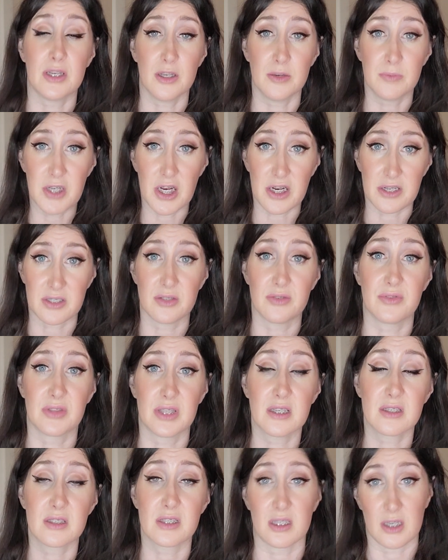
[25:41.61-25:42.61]
objective
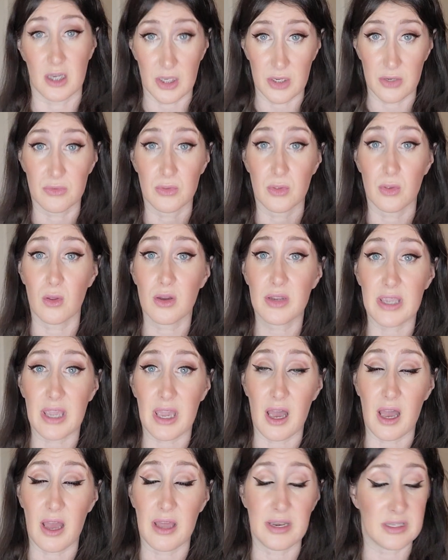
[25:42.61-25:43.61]
thing to kind of look
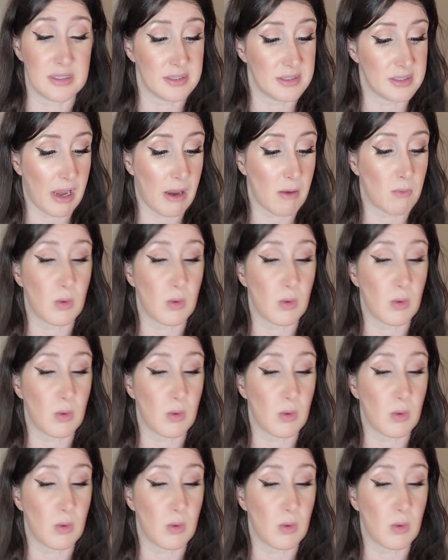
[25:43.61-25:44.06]
at and say,